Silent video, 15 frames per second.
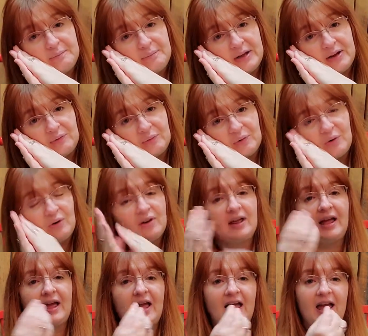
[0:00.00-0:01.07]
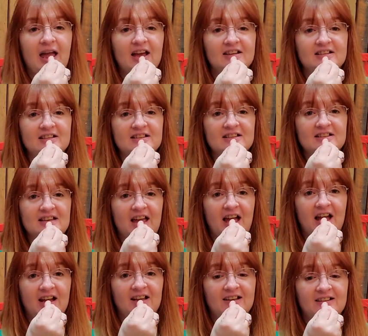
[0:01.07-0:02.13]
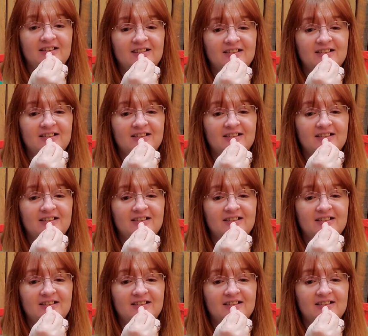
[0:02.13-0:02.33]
bedroll, and a snack.